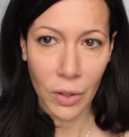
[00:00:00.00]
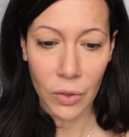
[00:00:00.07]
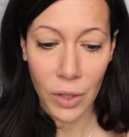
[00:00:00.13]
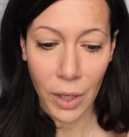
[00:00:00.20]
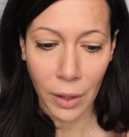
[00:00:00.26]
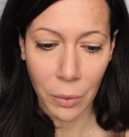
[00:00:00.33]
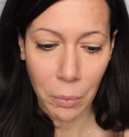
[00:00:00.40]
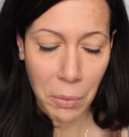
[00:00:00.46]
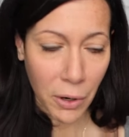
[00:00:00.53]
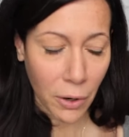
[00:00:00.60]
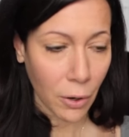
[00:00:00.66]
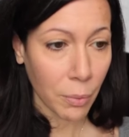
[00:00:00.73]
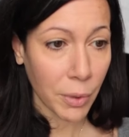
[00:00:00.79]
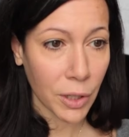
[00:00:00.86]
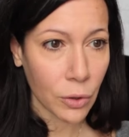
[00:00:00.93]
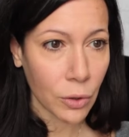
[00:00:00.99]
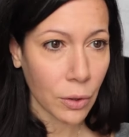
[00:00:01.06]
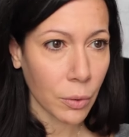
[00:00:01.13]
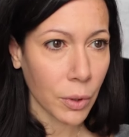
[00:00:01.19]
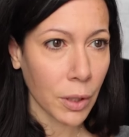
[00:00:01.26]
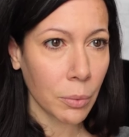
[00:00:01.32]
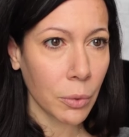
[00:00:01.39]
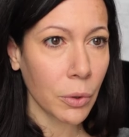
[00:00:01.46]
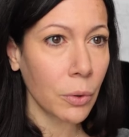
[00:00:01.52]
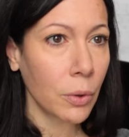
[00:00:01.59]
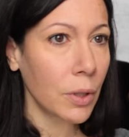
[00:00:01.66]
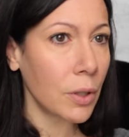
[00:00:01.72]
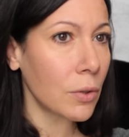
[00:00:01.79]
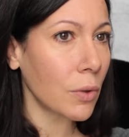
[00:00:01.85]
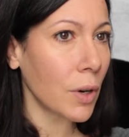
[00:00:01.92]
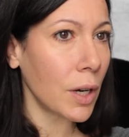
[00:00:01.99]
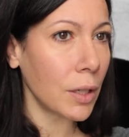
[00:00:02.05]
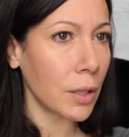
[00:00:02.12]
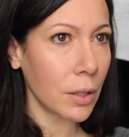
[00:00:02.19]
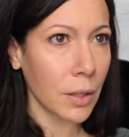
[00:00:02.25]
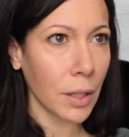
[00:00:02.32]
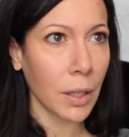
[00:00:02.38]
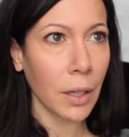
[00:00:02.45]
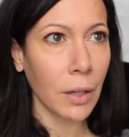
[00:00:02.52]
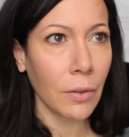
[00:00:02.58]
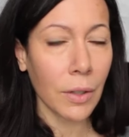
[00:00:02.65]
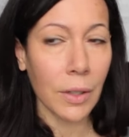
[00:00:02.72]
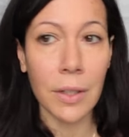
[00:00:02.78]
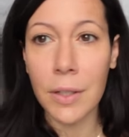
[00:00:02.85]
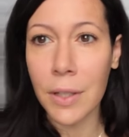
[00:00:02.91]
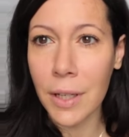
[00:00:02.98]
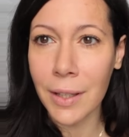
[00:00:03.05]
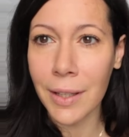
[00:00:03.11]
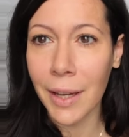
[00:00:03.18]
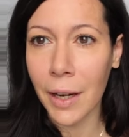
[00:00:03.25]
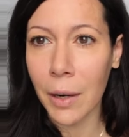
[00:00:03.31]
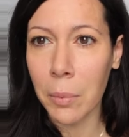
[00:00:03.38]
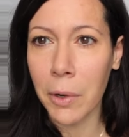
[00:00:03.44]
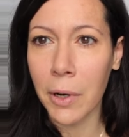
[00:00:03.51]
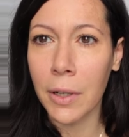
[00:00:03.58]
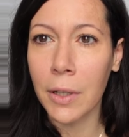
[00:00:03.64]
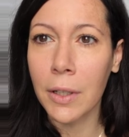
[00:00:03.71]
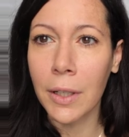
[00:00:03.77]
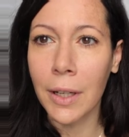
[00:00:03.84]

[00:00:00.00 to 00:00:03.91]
Check the mirror, make sure what I'm doing is right, because I can't really see in the camera.